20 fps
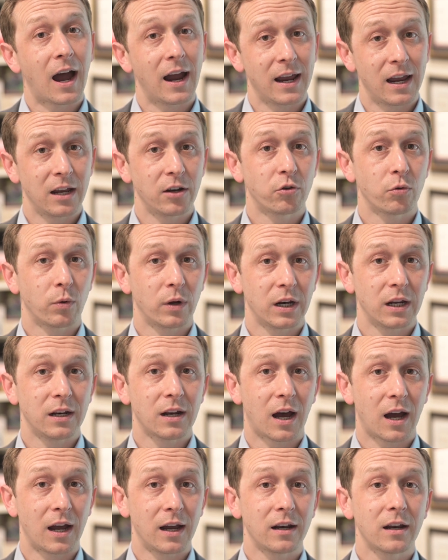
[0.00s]

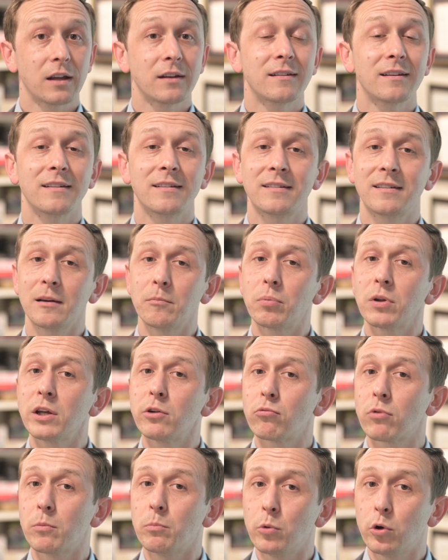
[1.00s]
I-829 to
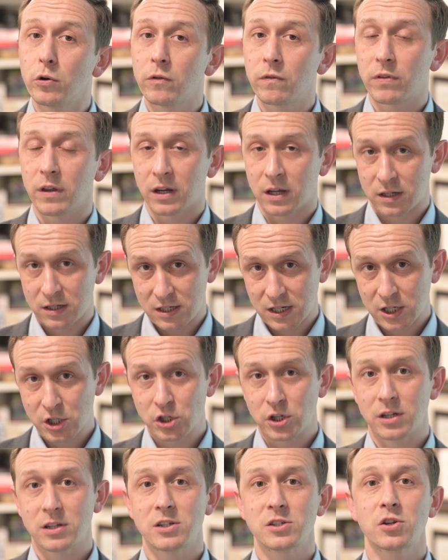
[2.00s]
simply remove the
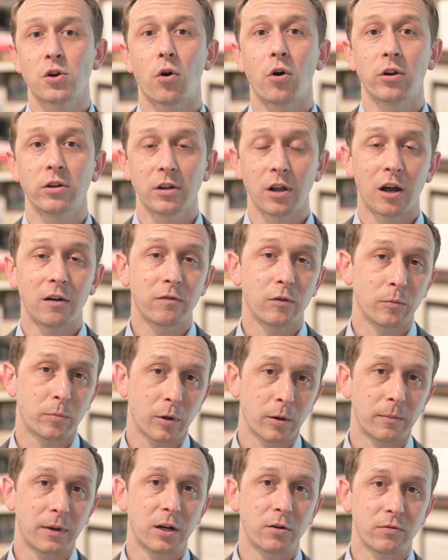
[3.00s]
conditions on lawful
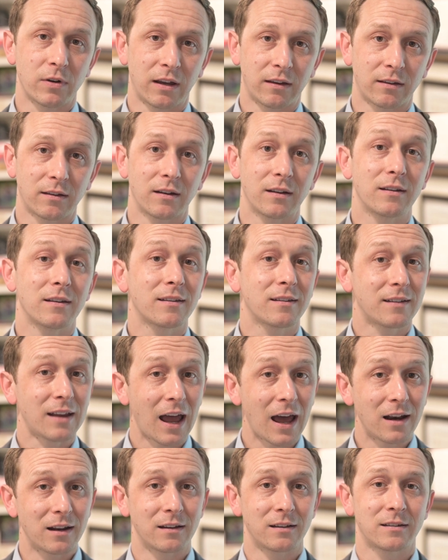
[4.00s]
permanent resident
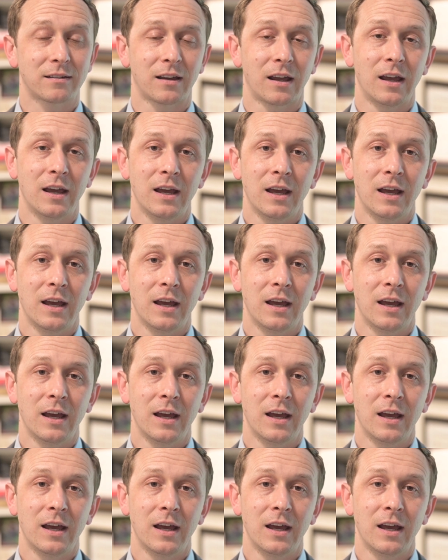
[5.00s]
status.